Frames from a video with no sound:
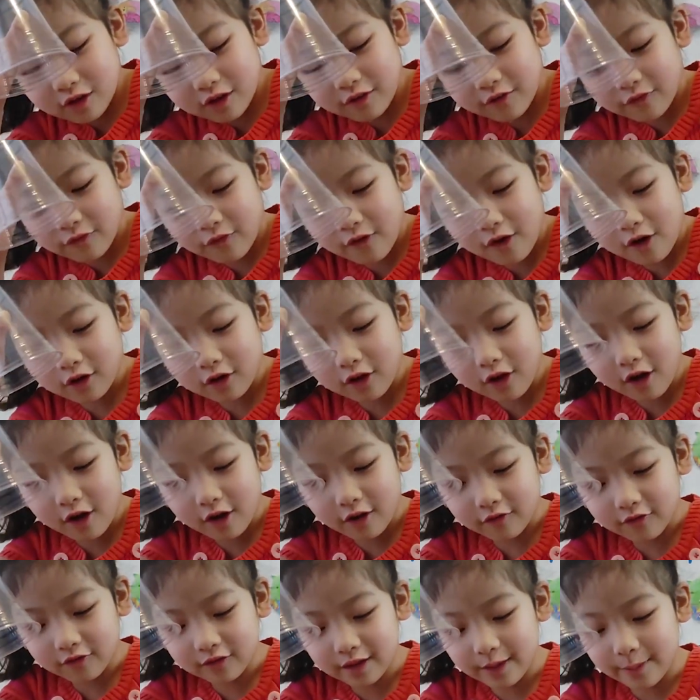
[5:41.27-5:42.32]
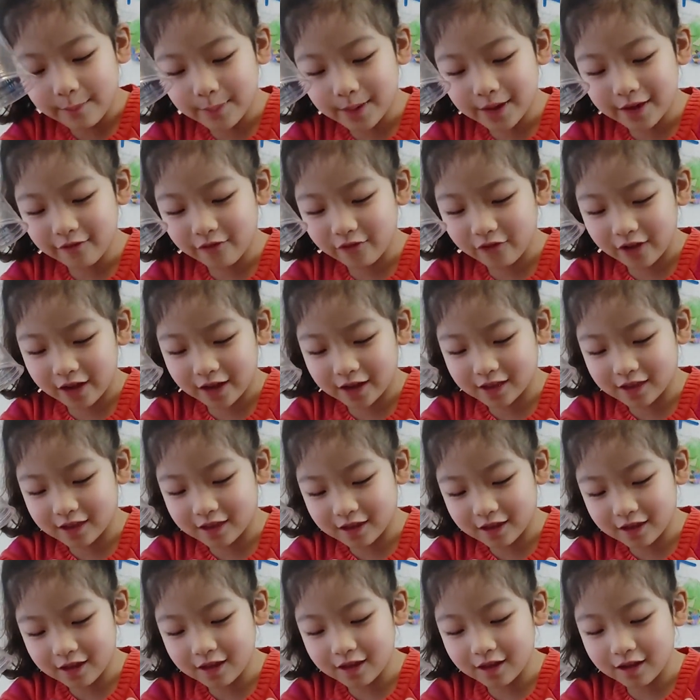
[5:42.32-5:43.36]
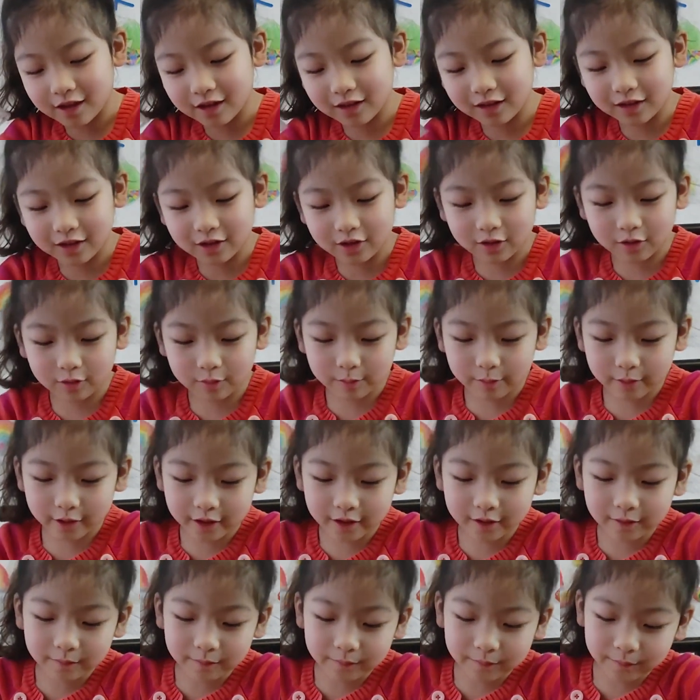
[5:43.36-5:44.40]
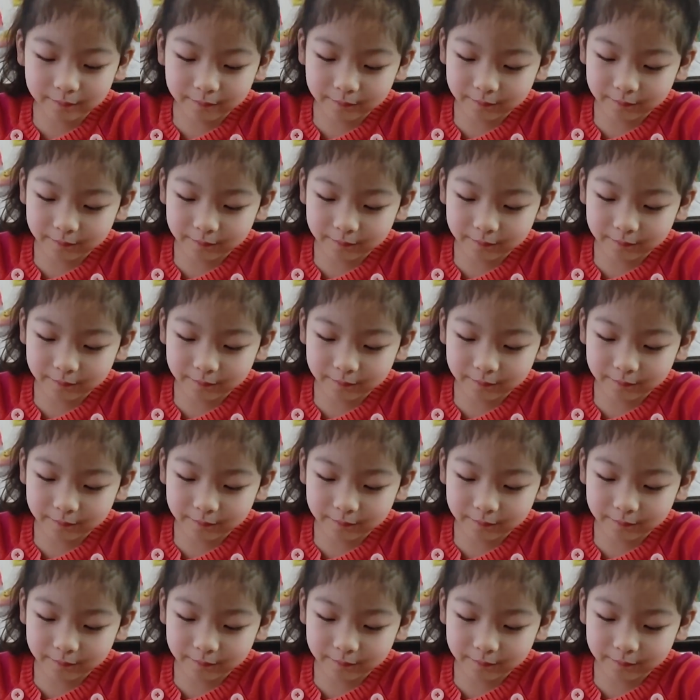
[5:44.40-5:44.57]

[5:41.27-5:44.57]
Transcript: gonna fall off. Let me fix it a little bit.